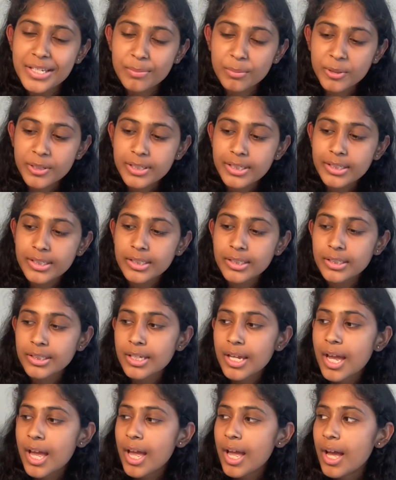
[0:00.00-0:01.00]

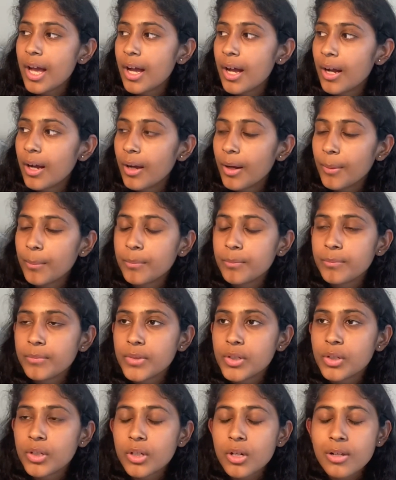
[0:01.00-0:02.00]
person.
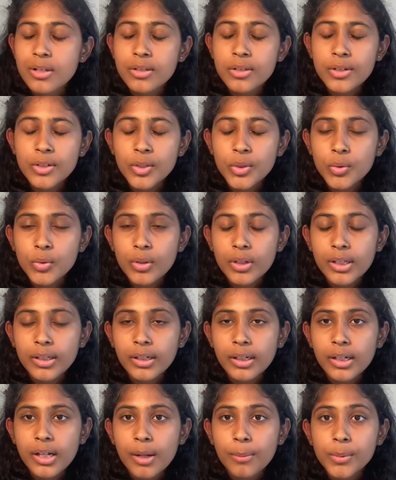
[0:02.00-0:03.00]
You can also do
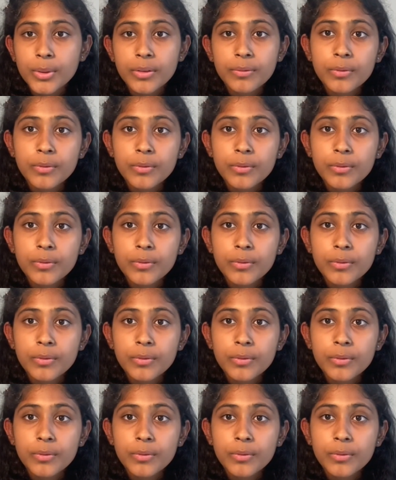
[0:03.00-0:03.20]
a couple of